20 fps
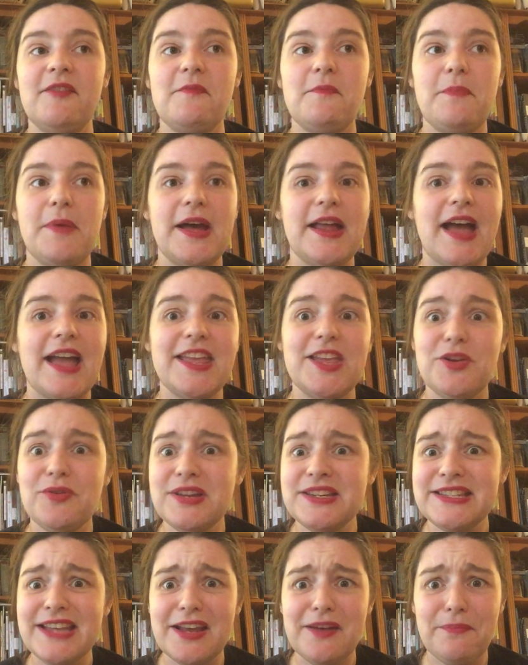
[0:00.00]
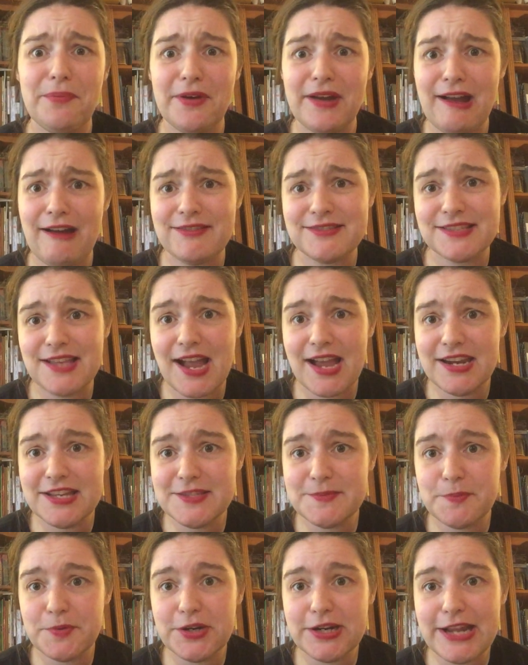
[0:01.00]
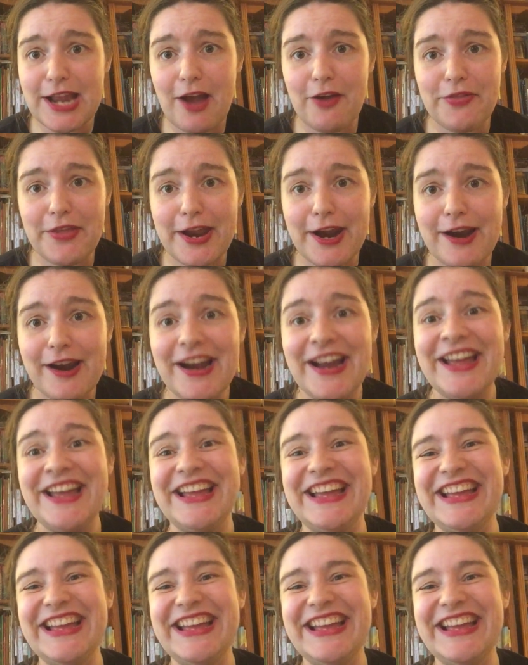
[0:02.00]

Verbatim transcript: but I, you can take a book outside. It's pretty out there.